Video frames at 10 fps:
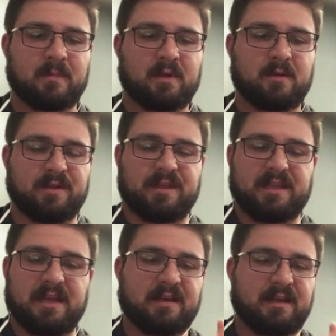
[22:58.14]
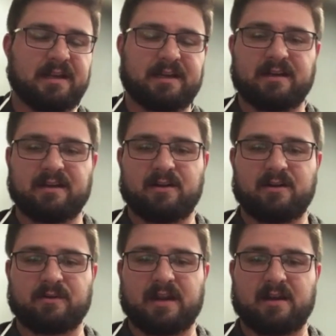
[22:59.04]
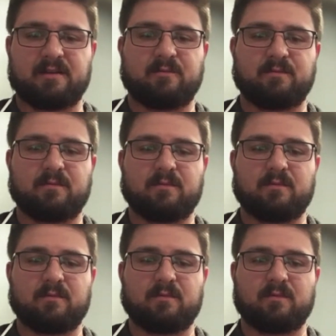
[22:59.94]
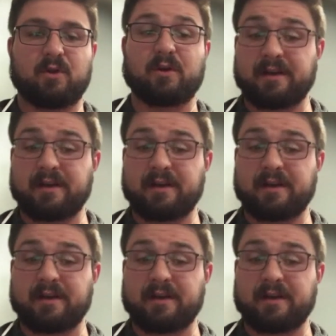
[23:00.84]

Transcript: But then kind of learning from